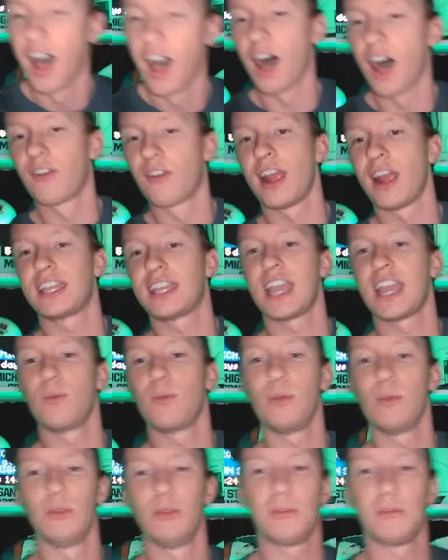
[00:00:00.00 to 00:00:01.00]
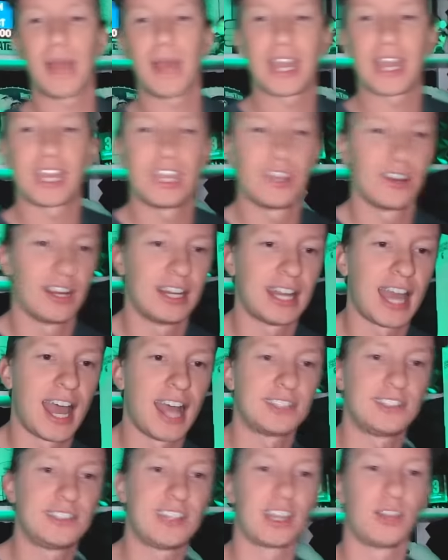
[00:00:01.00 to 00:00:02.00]
All right, gang, we will be back here in a
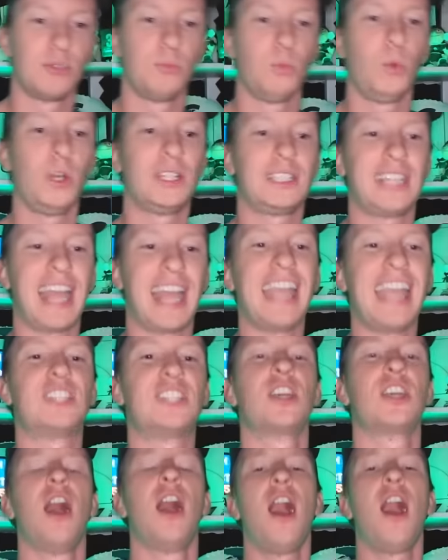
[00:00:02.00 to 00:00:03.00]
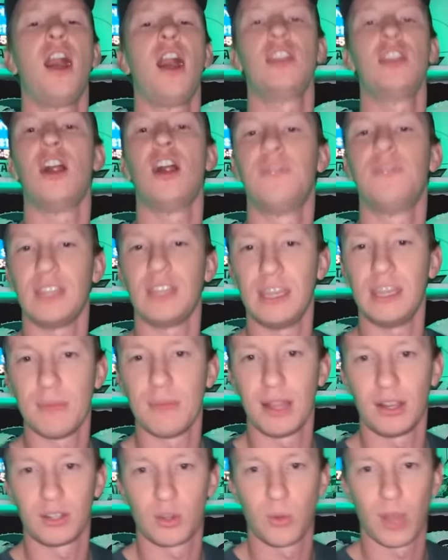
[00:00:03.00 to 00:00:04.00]
hot second with a ton of
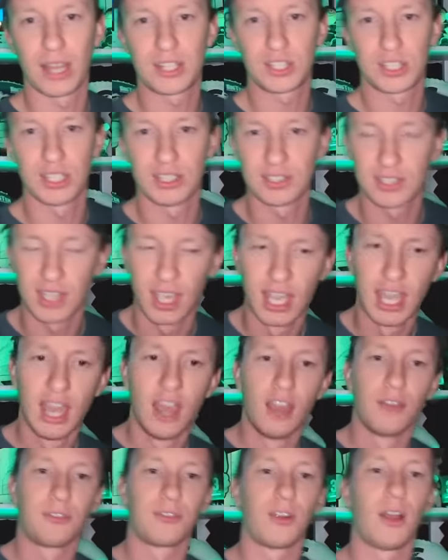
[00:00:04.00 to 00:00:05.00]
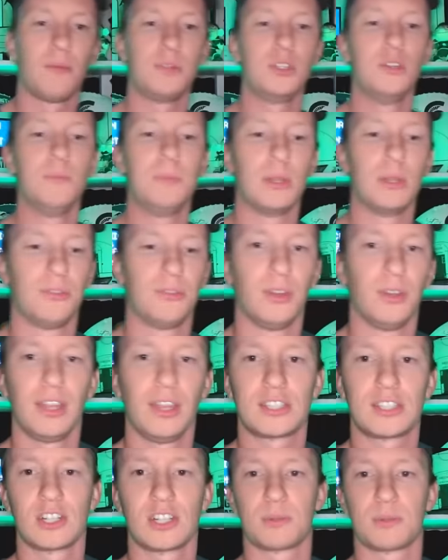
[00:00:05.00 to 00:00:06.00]
email questions from you beautiful
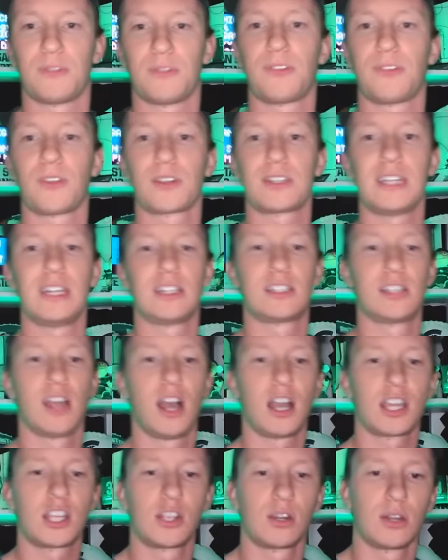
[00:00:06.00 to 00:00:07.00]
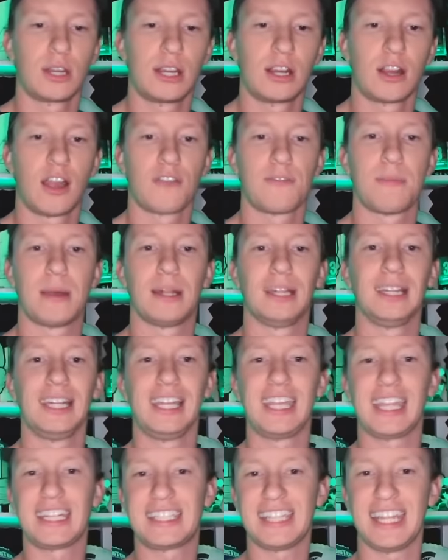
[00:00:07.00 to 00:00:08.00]
listeners. But first, you need to talk your ear off about
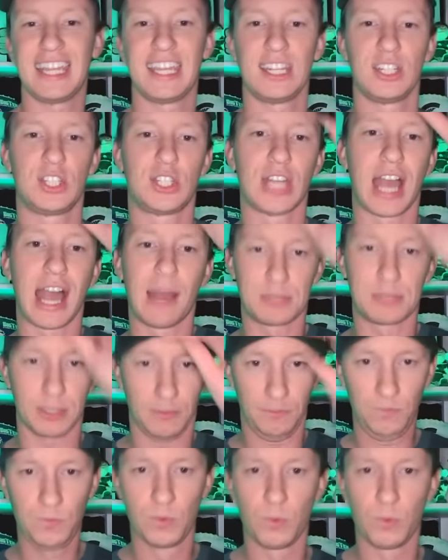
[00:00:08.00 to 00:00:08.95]
LinkedIn jobs.